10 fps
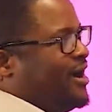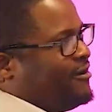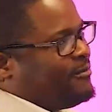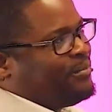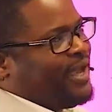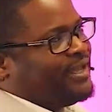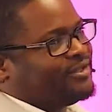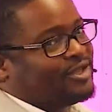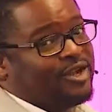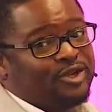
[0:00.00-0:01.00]
and
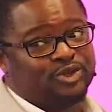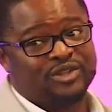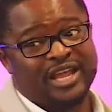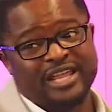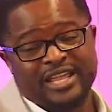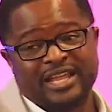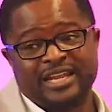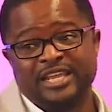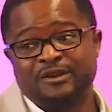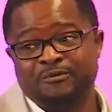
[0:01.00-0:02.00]
repent so that he
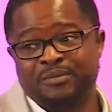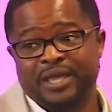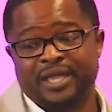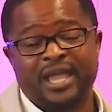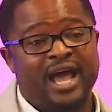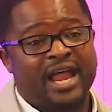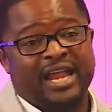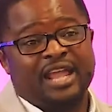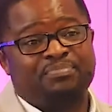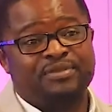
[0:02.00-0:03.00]
can heal me
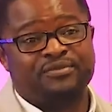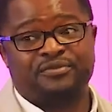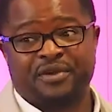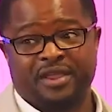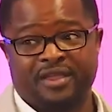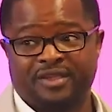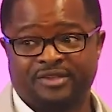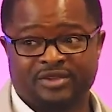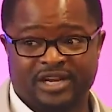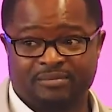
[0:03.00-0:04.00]
and let me free
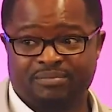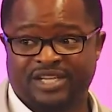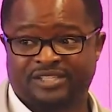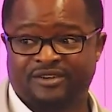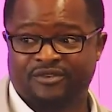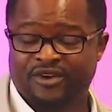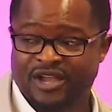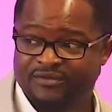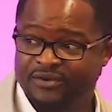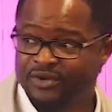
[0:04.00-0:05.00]
so that the blessing of
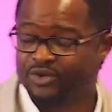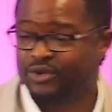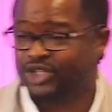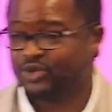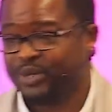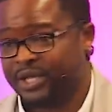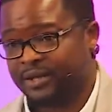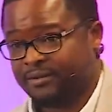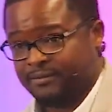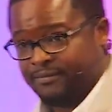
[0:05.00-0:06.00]
God can flow towards
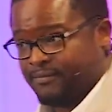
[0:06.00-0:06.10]
me.